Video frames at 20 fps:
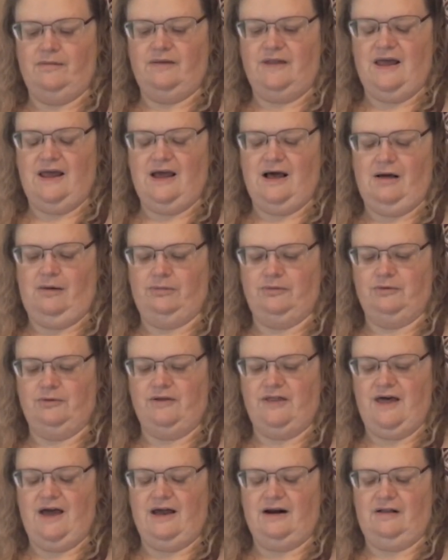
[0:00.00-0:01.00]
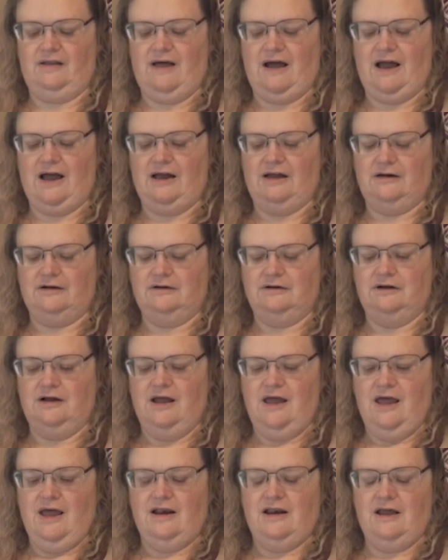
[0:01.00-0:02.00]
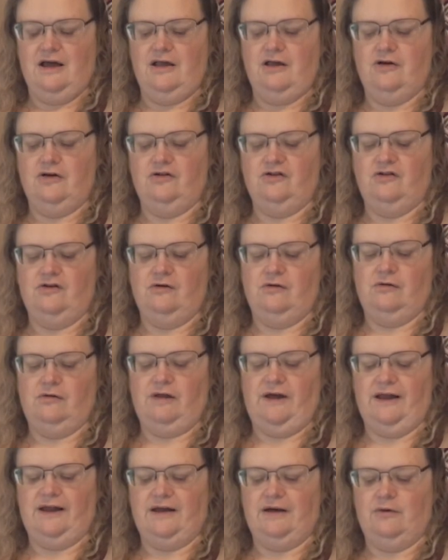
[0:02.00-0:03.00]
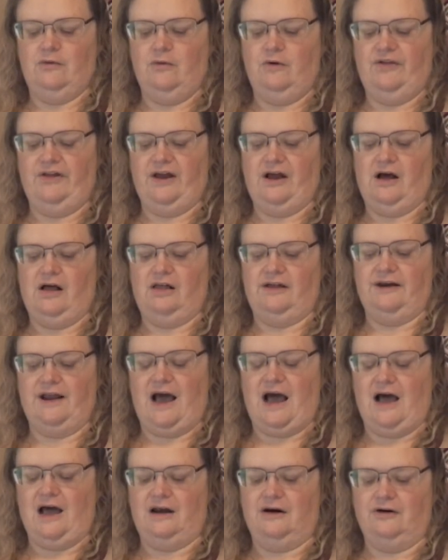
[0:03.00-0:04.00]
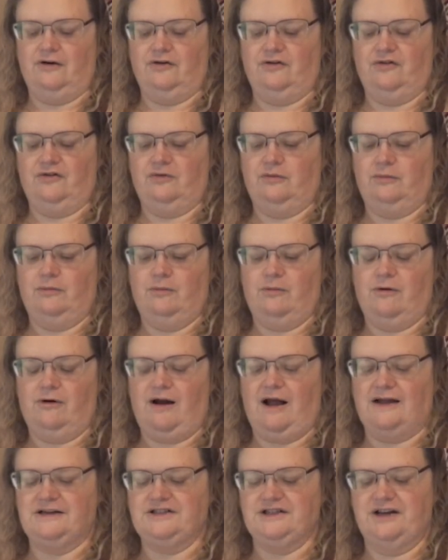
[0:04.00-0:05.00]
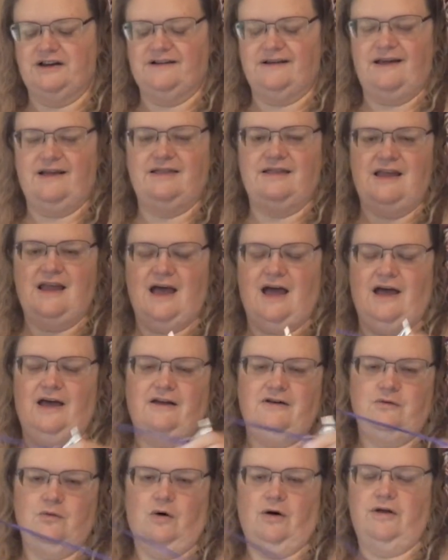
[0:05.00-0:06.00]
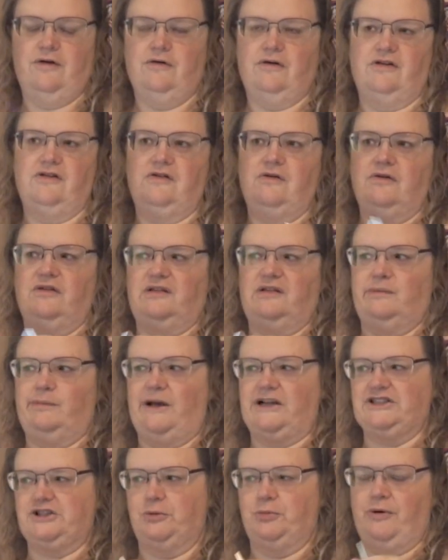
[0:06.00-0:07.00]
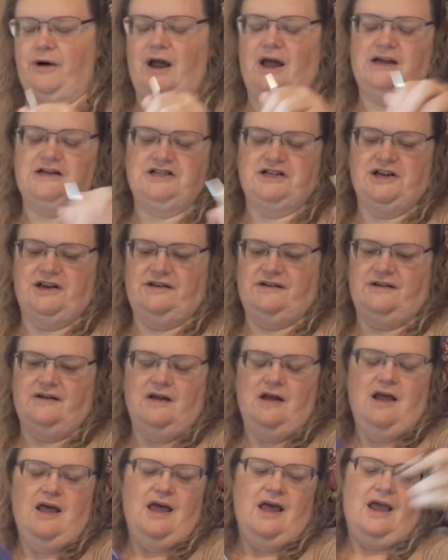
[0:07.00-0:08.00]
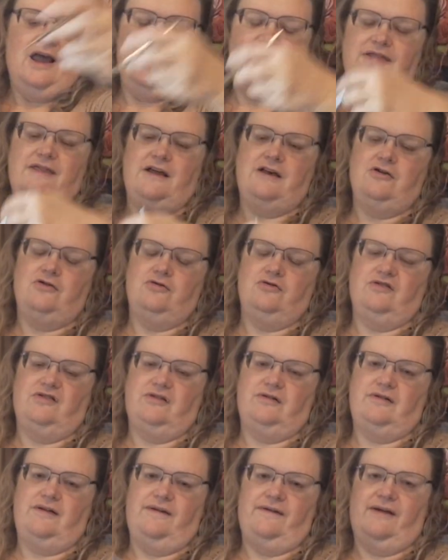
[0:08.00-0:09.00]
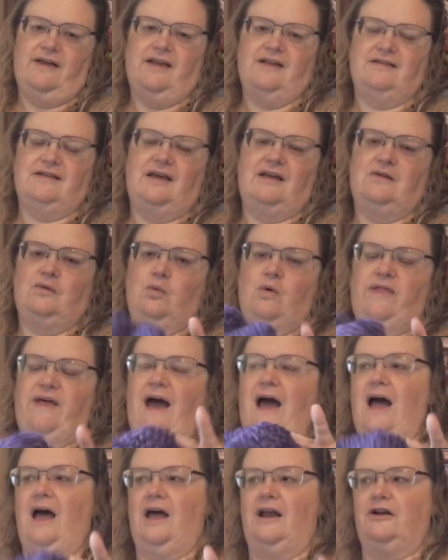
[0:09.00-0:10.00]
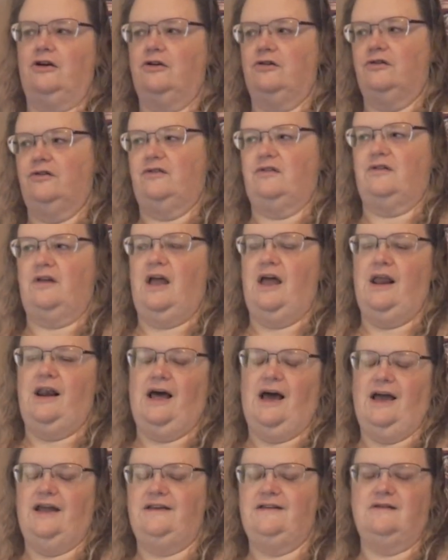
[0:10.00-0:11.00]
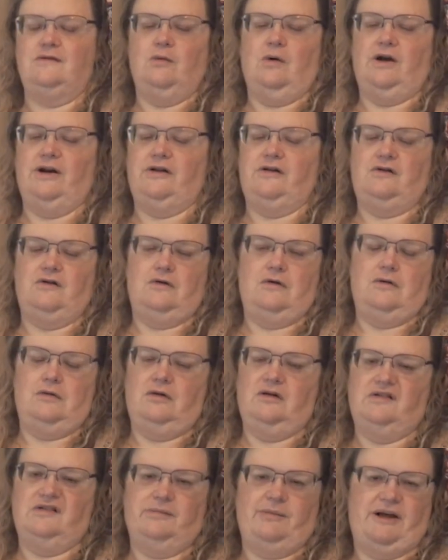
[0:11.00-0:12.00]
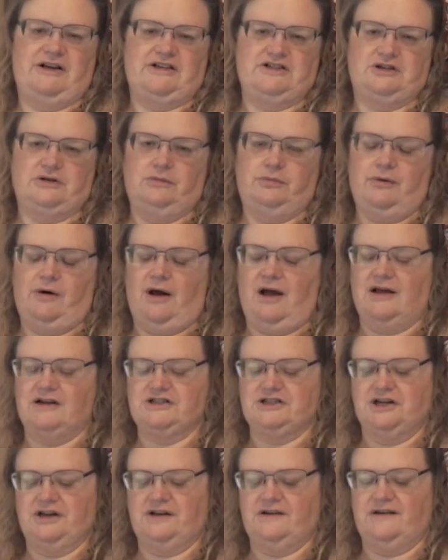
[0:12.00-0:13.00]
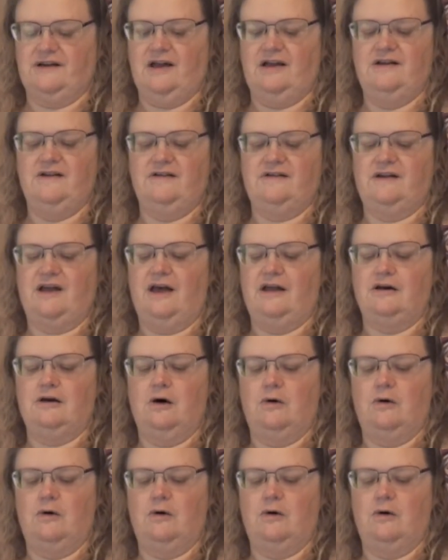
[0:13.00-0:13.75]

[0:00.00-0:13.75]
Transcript: they helped with that a lot. Now you can do like what they call an honors project at the end, where you can do a special project and then your certificate says with honors, and I didn't want to do the special project. I just had